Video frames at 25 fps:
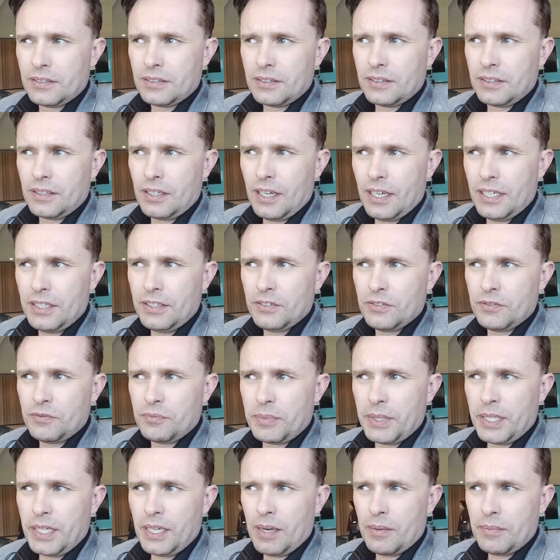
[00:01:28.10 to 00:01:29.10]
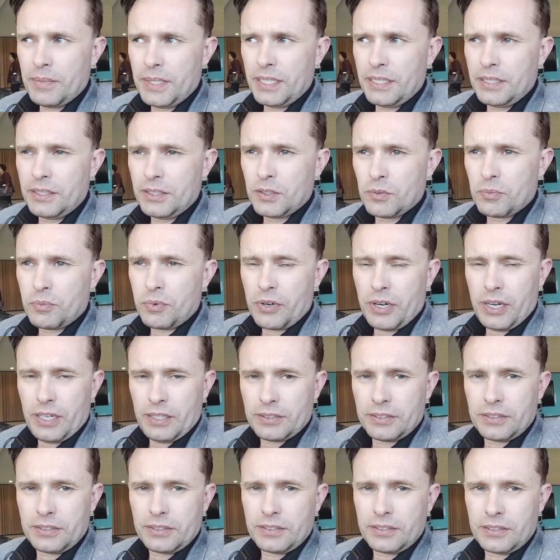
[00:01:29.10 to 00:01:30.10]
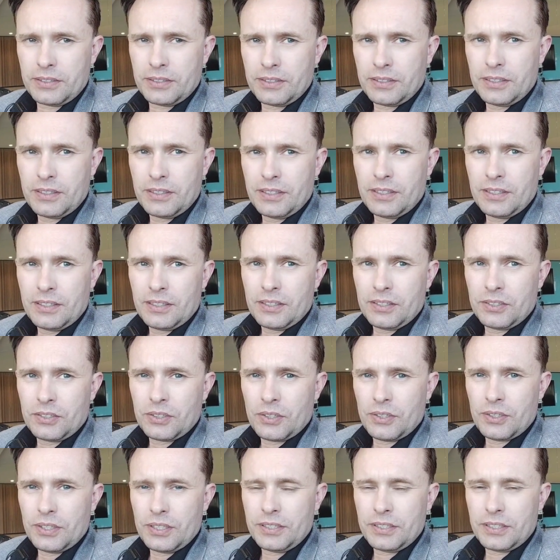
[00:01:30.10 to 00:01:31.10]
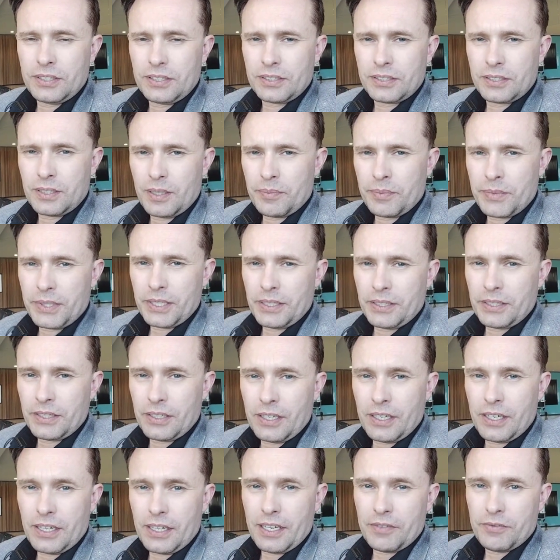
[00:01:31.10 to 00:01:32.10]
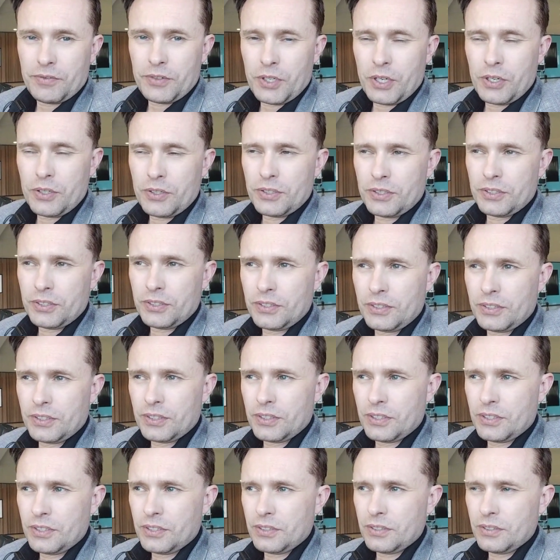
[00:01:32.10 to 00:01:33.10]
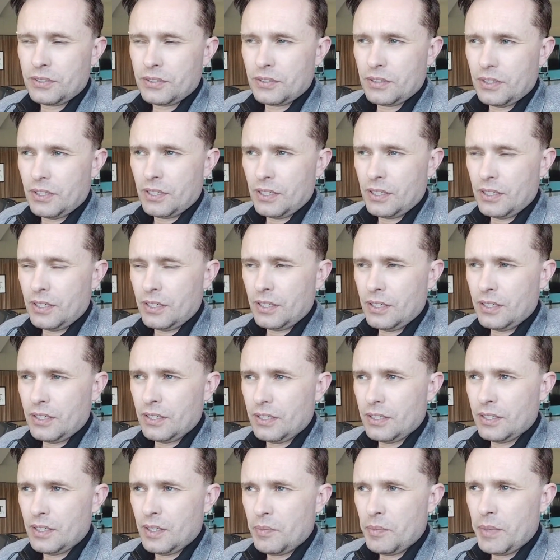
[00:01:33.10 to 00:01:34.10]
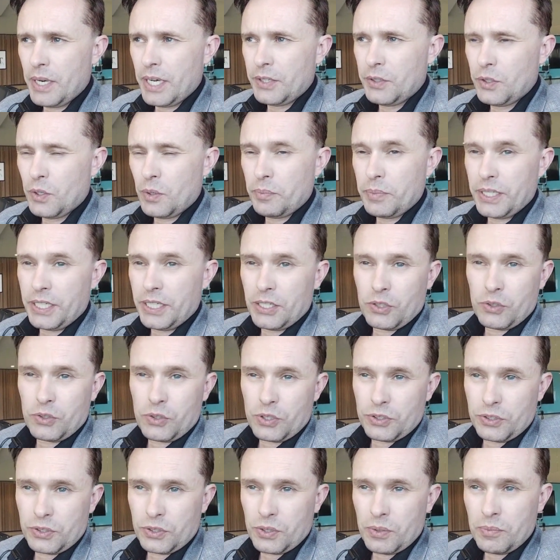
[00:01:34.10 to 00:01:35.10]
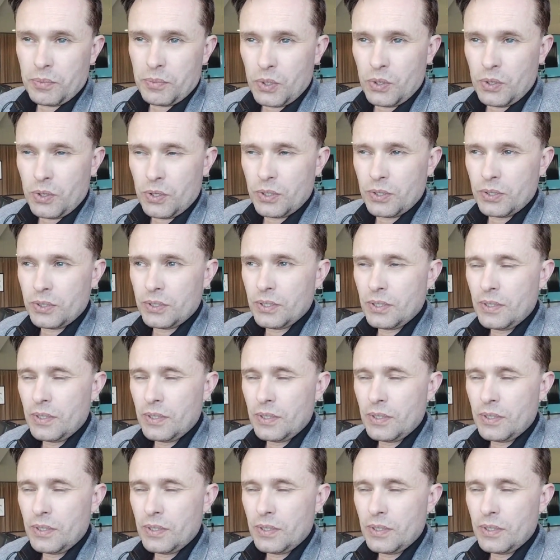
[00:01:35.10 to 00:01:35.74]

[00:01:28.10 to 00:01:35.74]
kind of becoming depressed. So this is something that I have noticed. It might not be across the board.